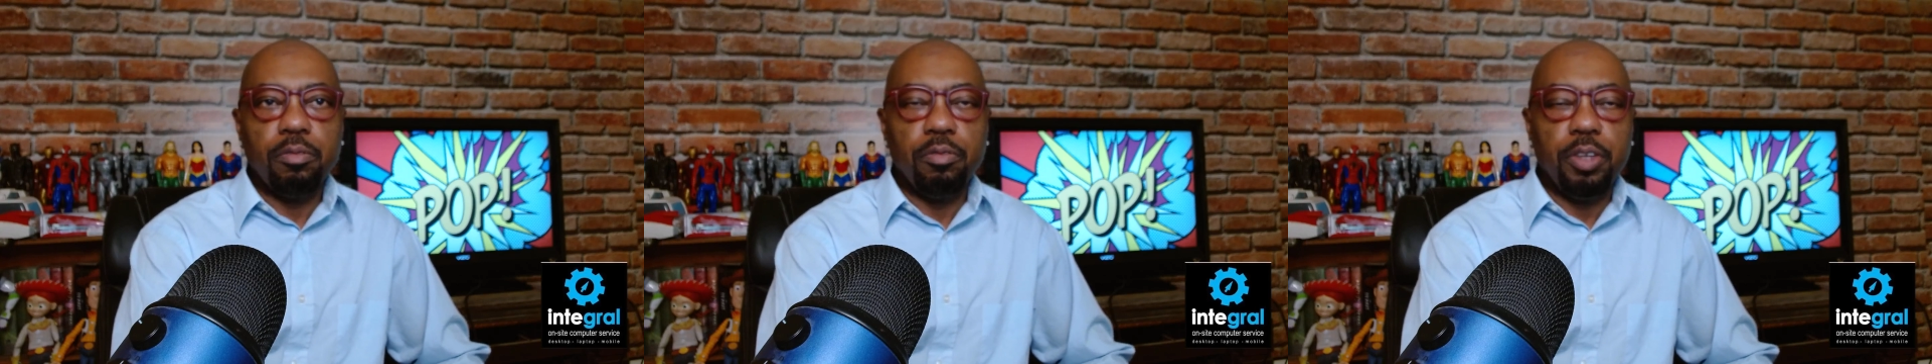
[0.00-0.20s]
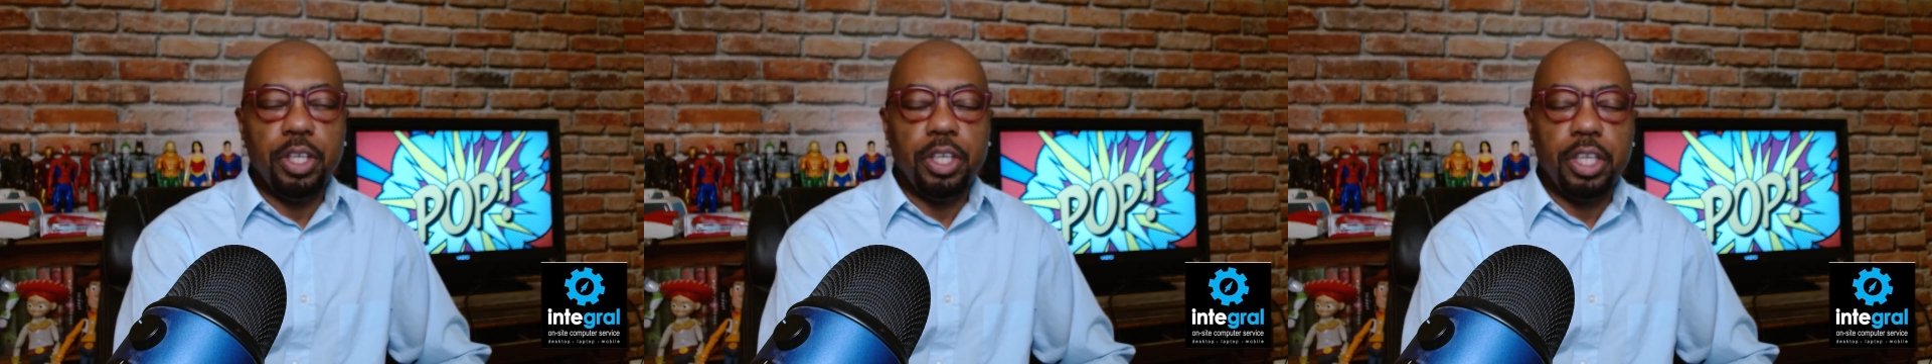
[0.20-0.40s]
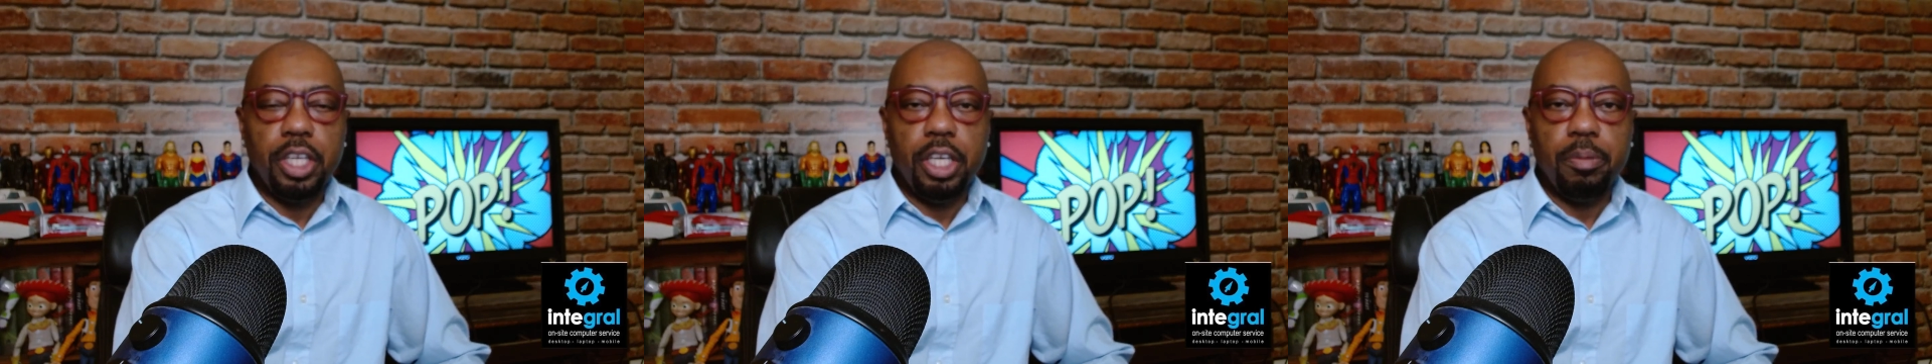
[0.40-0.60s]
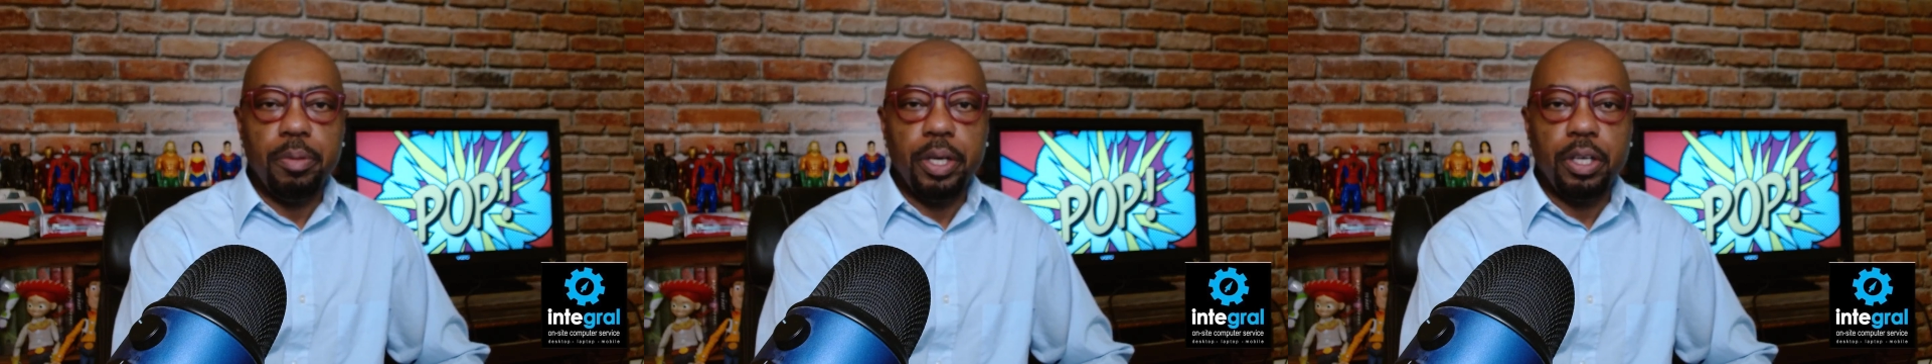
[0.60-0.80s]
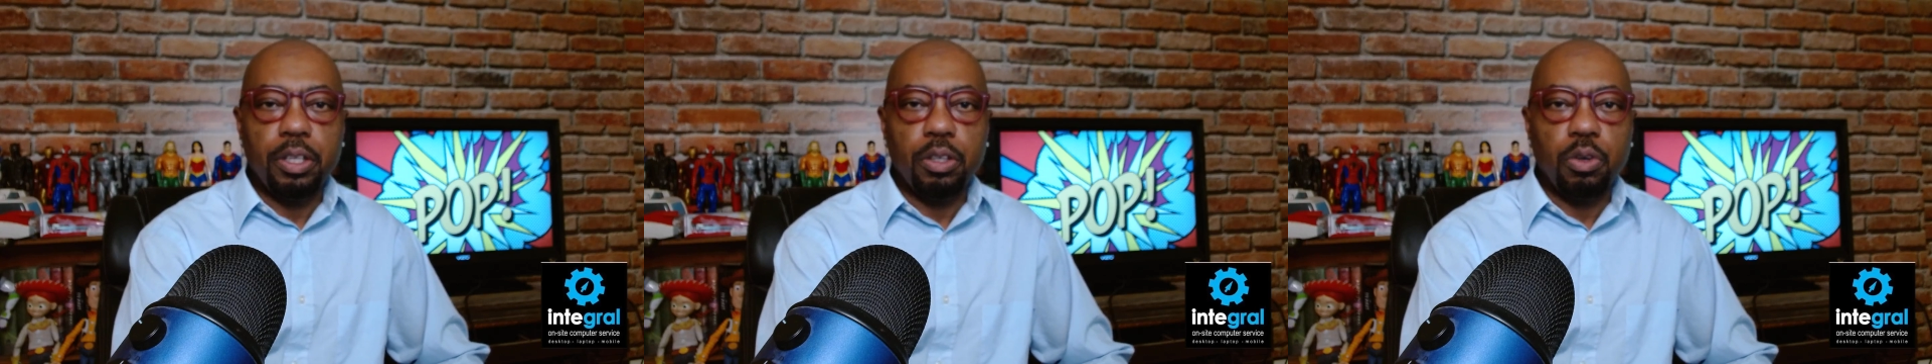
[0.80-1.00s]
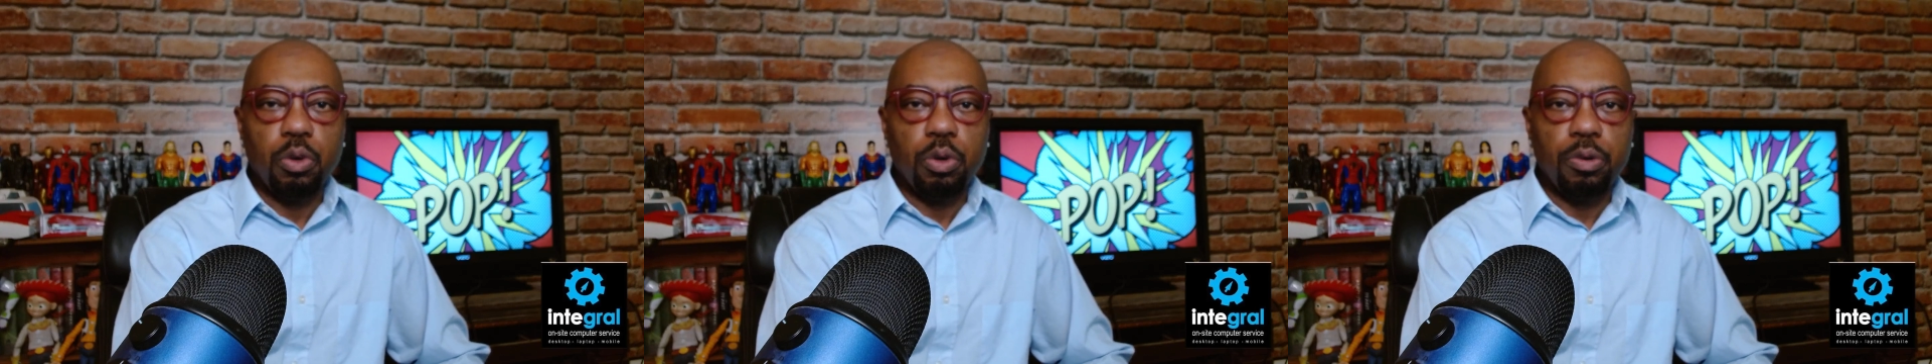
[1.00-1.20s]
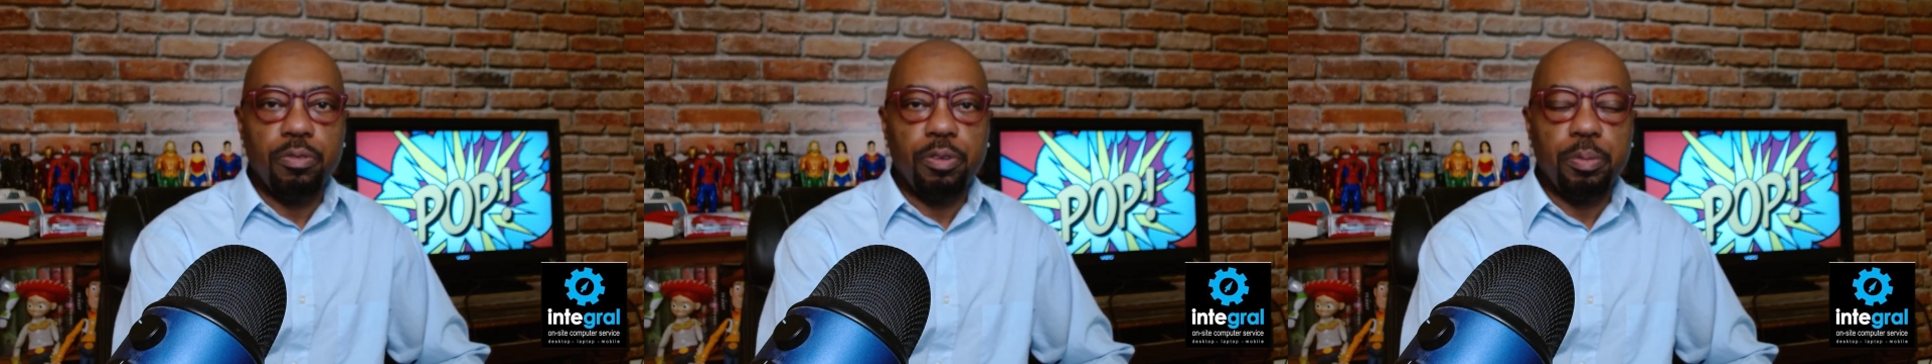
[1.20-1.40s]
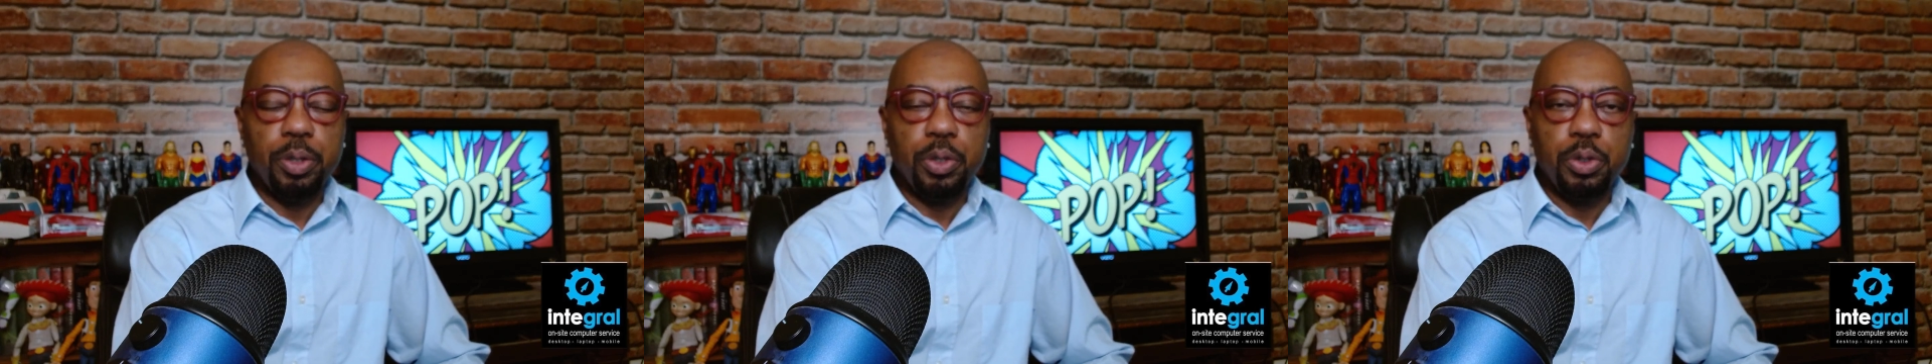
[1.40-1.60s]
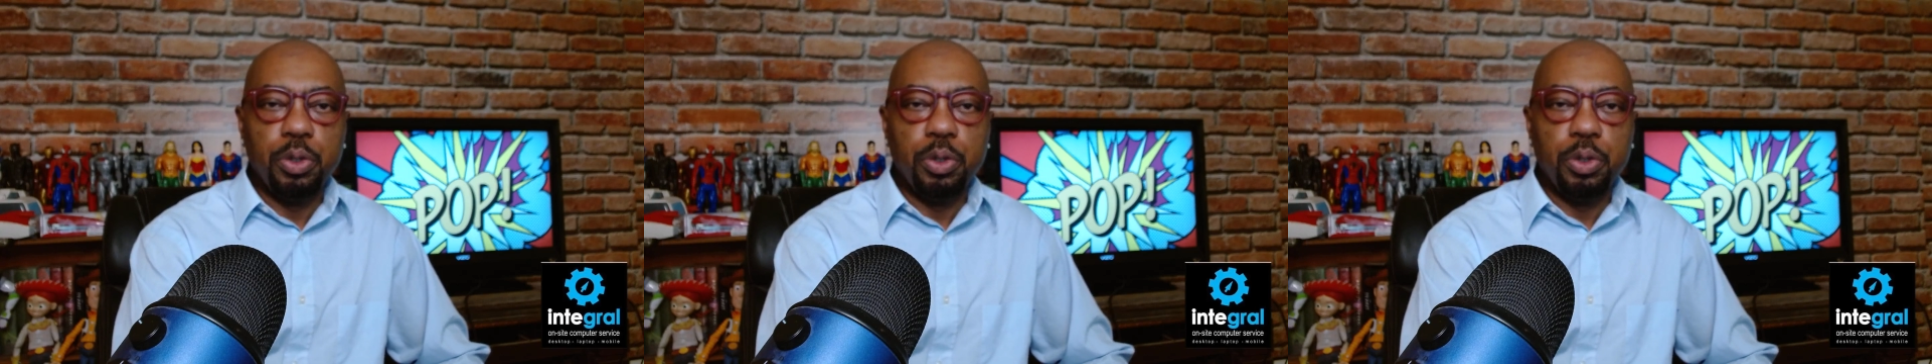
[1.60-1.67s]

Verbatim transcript: via email or from your